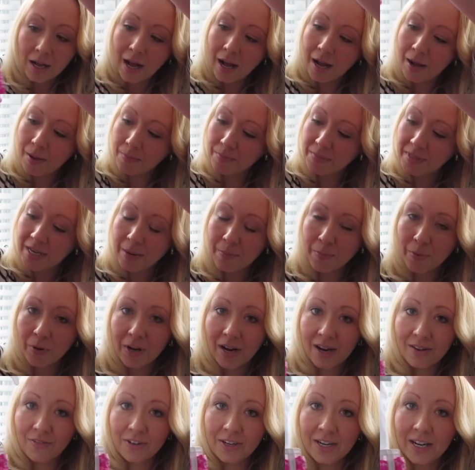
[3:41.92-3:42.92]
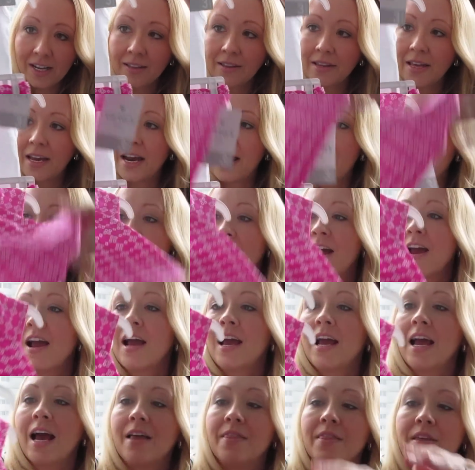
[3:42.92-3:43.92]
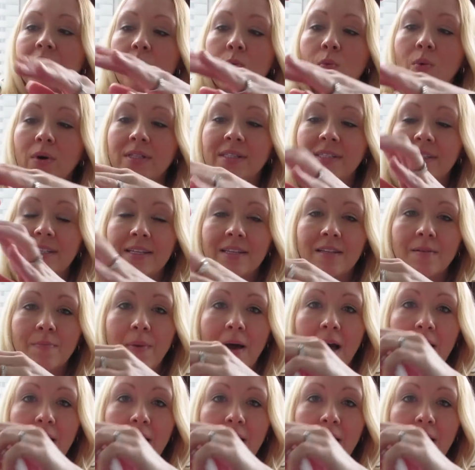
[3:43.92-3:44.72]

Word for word: um, diaper cover down there and then a onesie in the